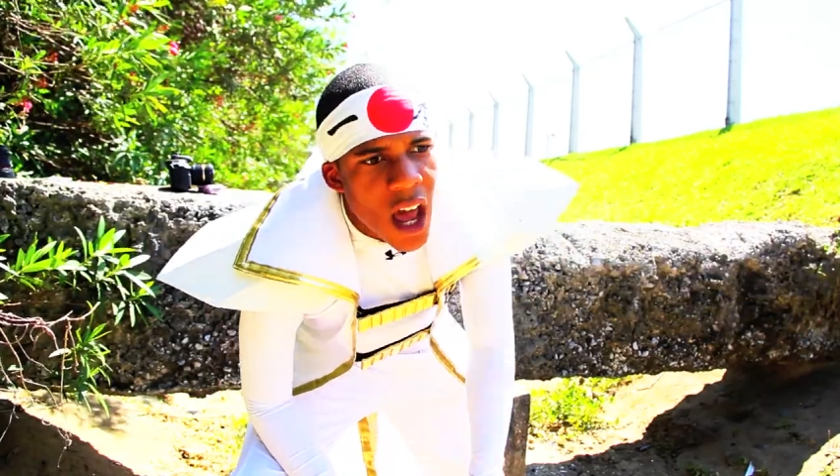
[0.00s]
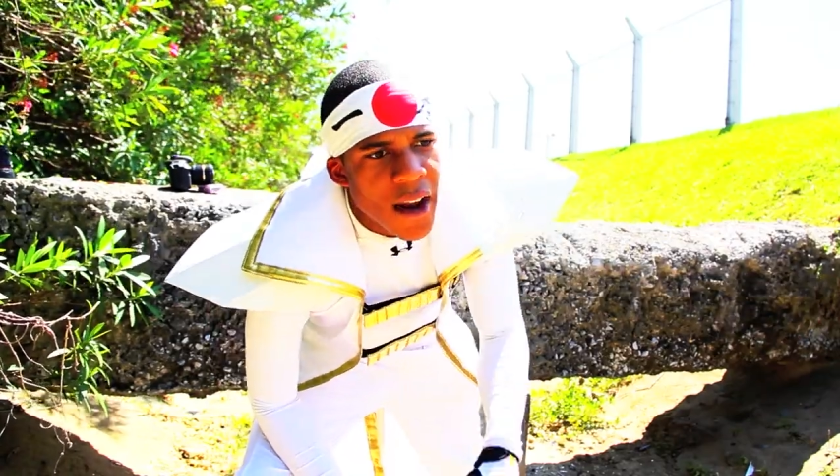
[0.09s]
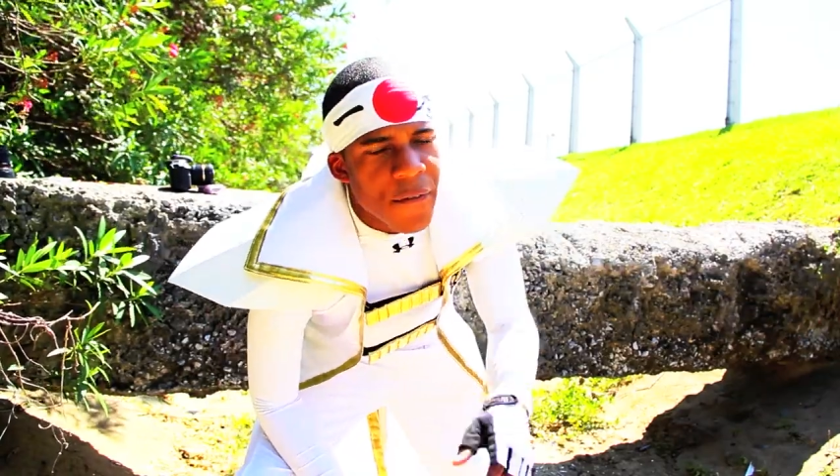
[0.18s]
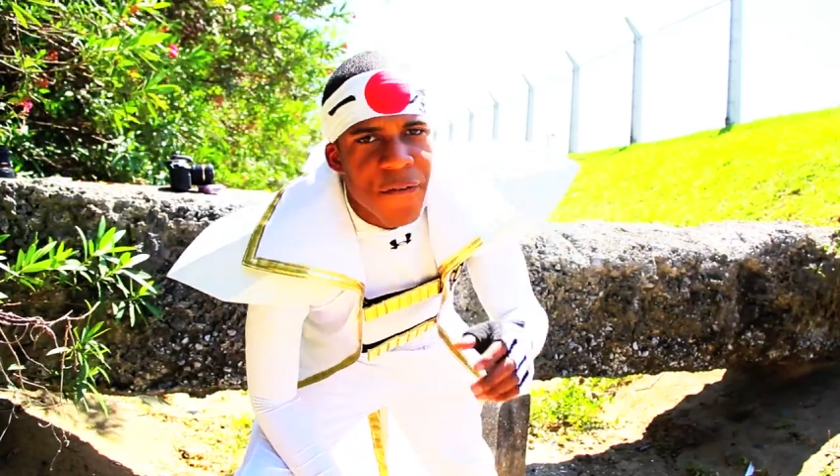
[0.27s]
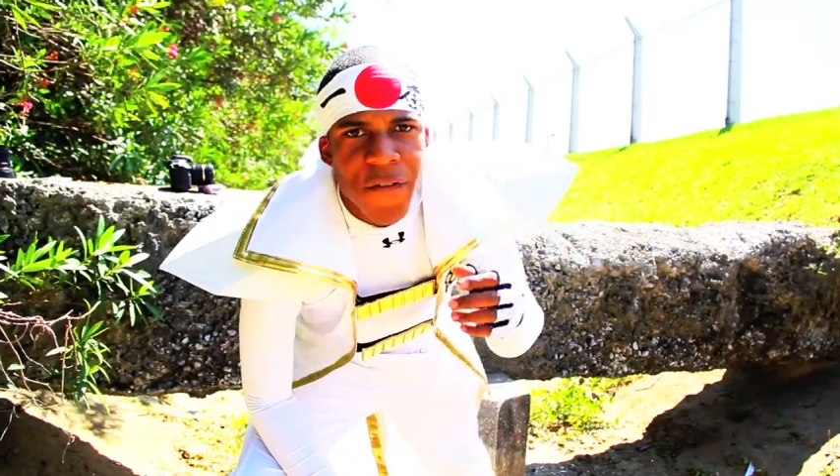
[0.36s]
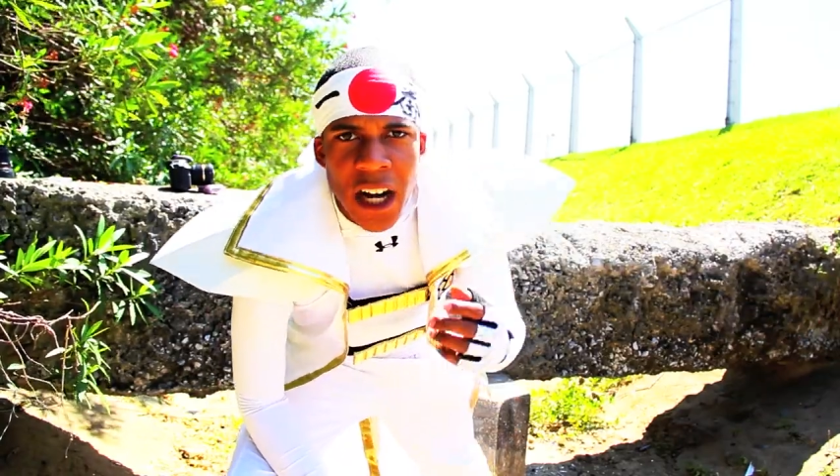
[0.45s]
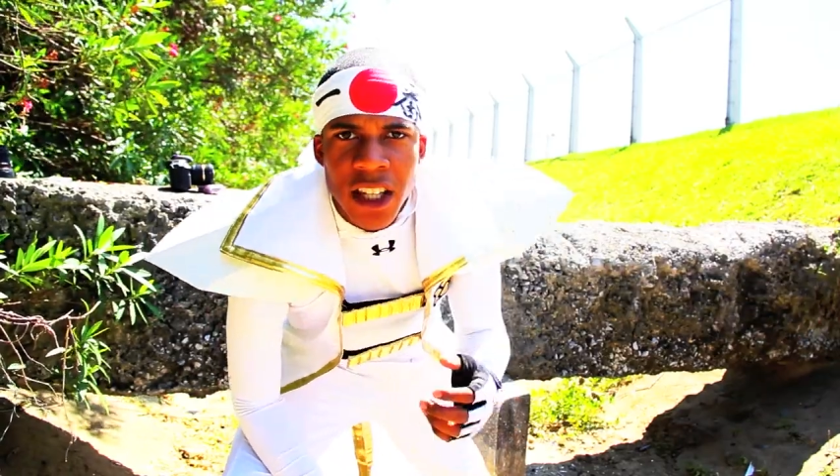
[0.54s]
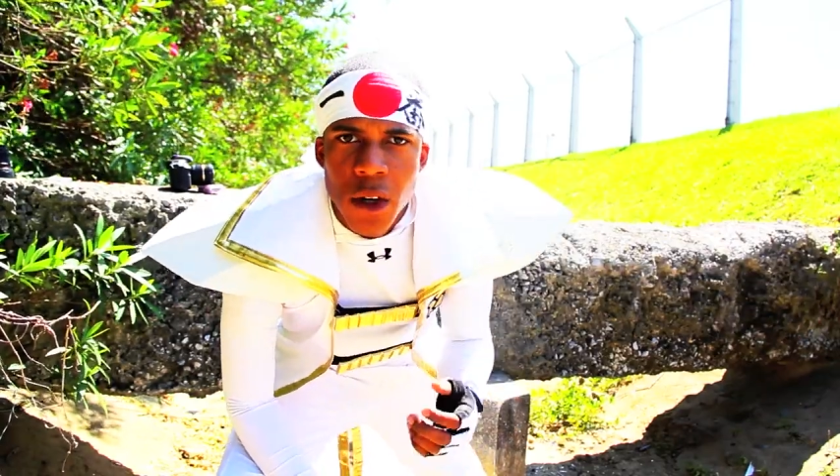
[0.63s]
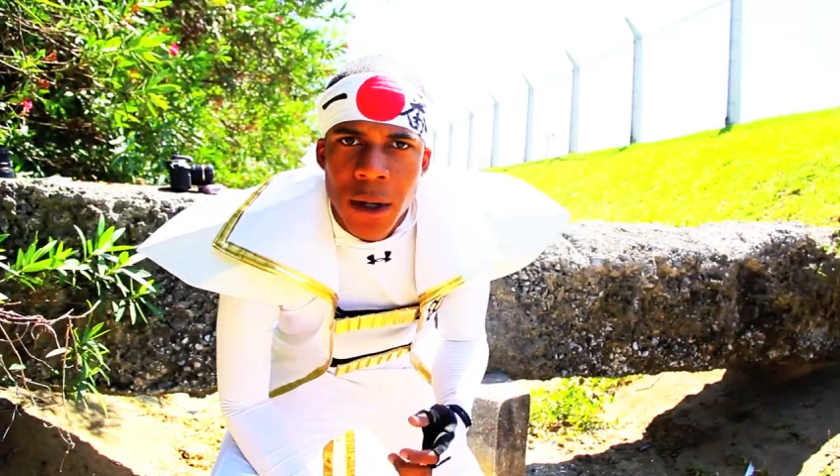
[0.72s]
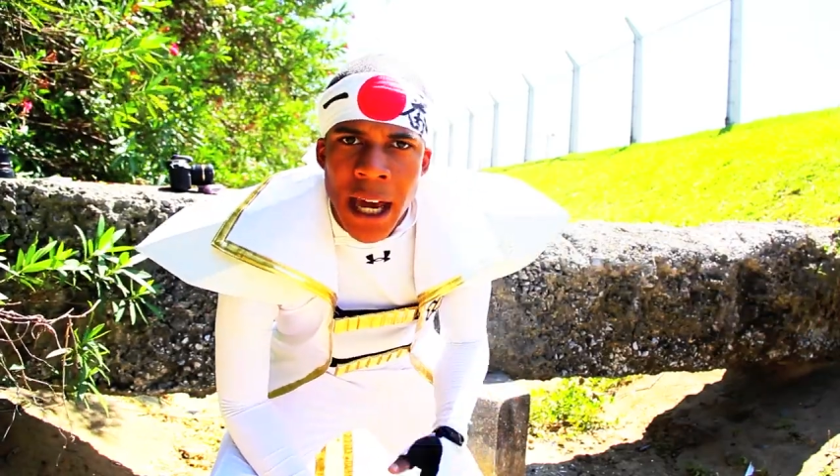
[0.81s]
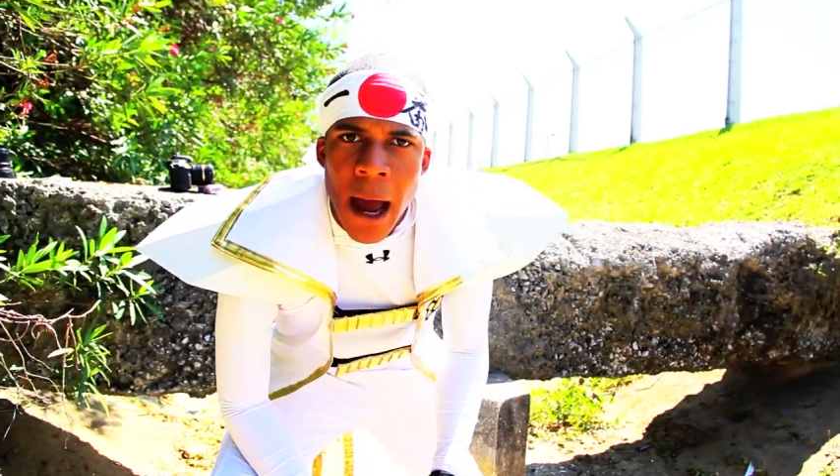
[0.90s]
And
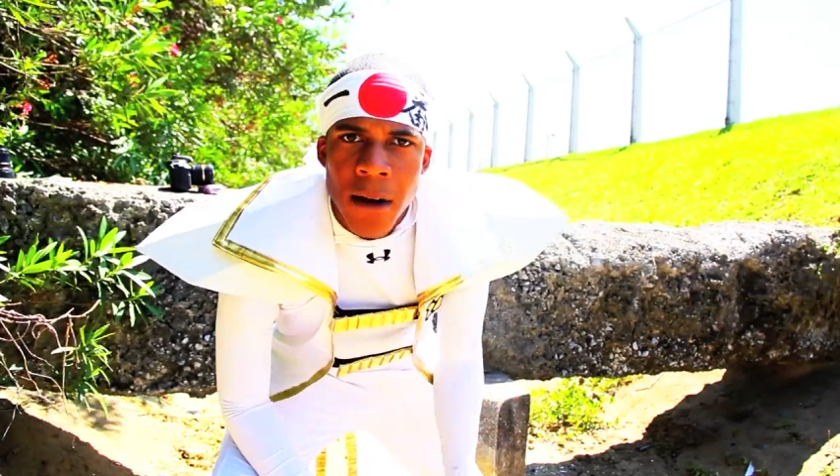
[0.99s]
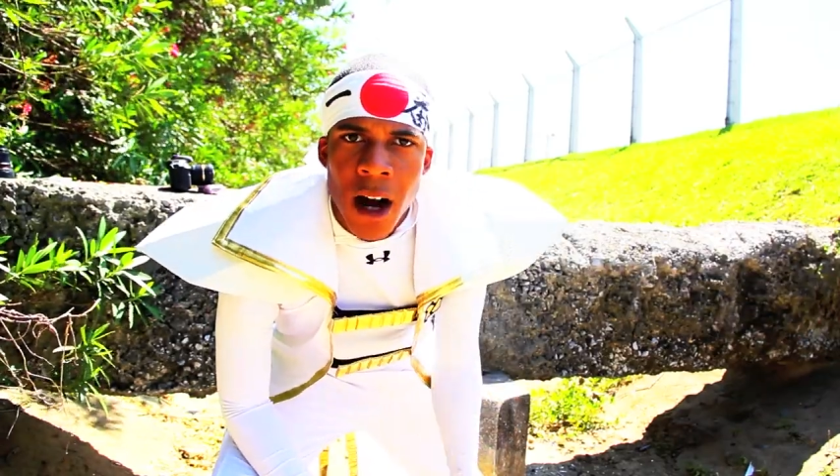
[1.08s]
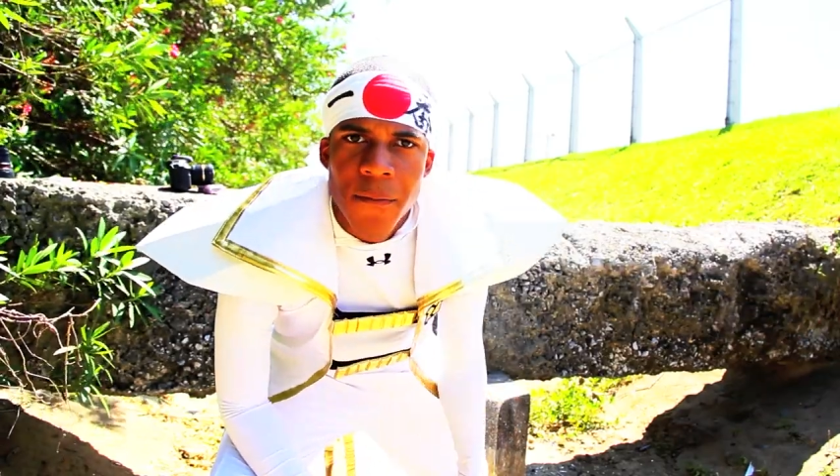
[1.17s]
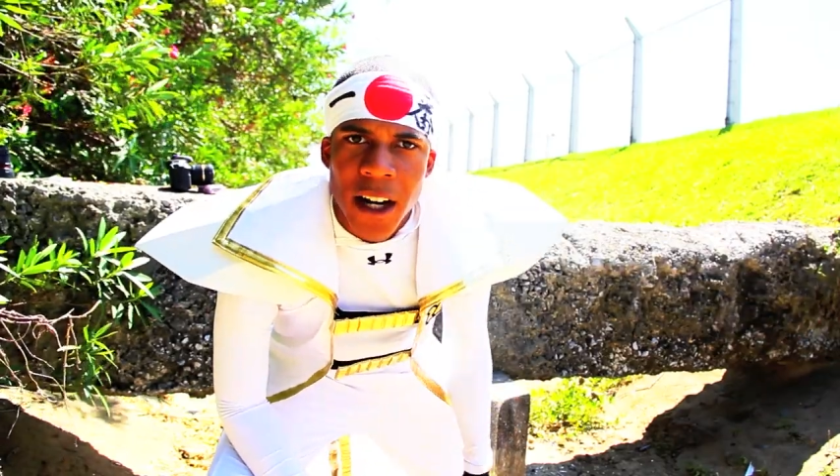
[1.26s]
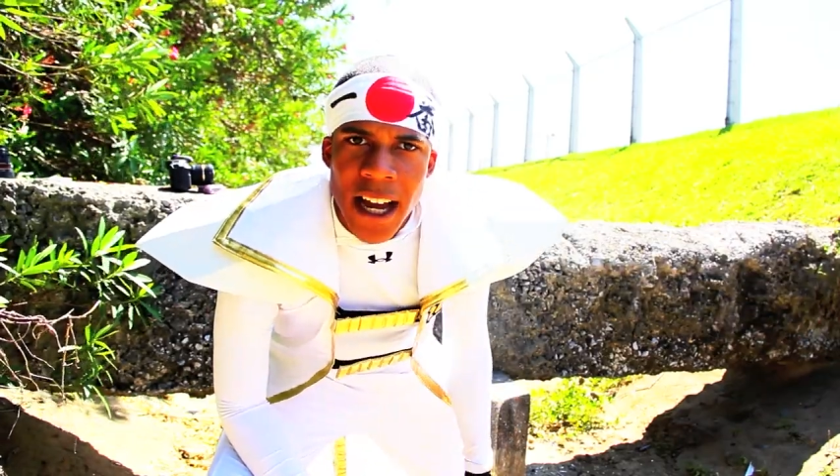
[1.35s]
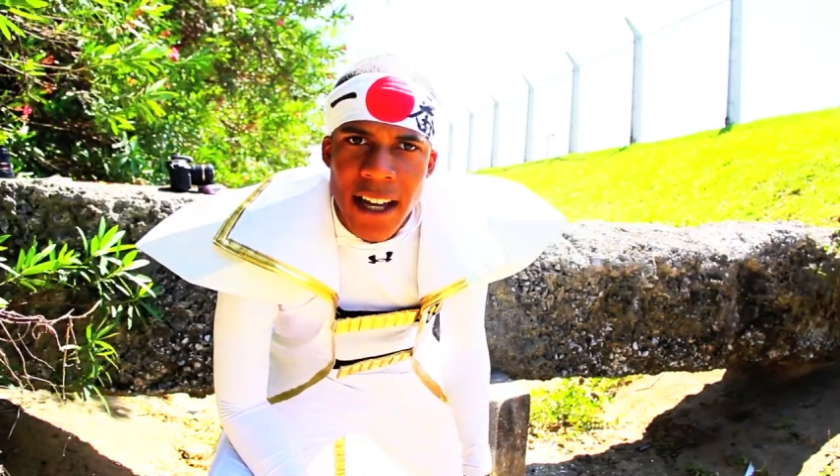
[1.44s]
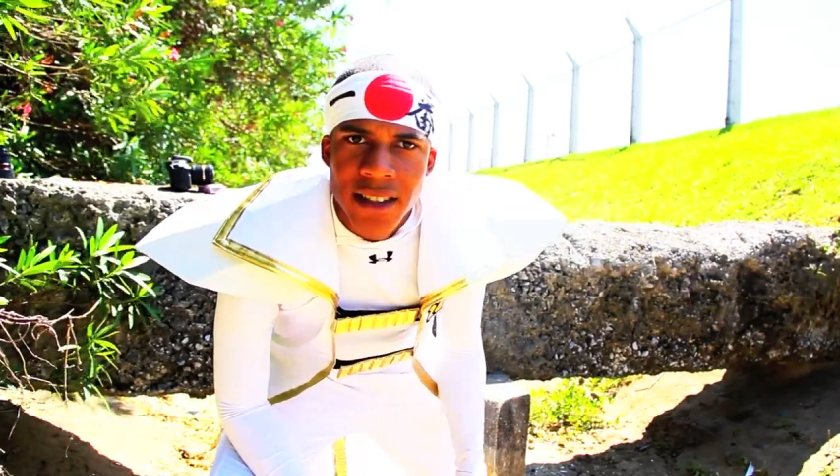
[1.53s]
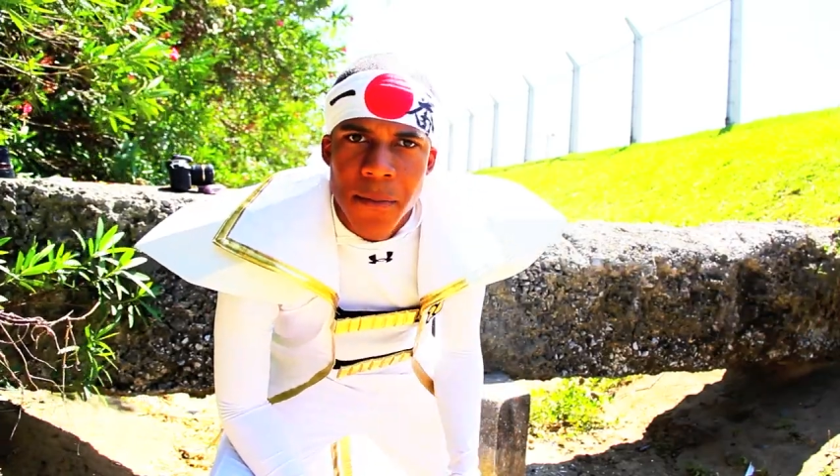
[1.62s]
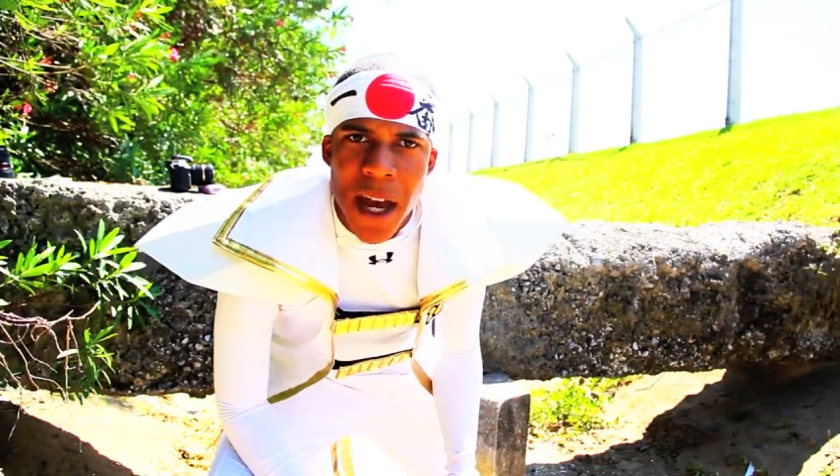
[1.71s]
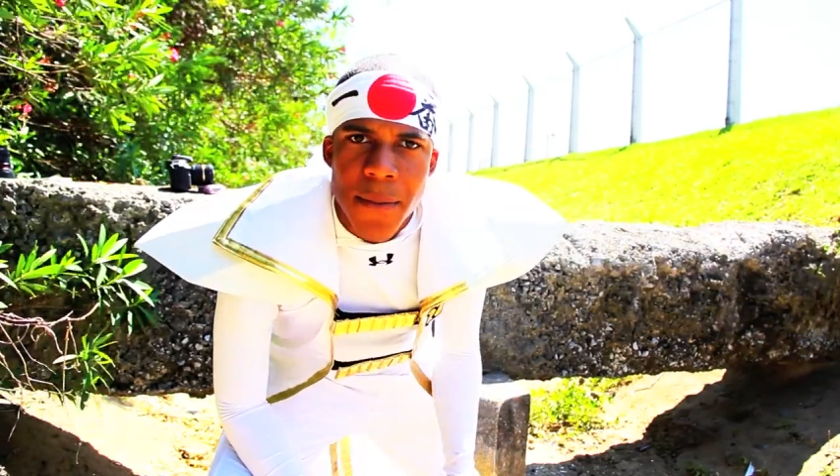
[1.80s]
you Capcom for canceling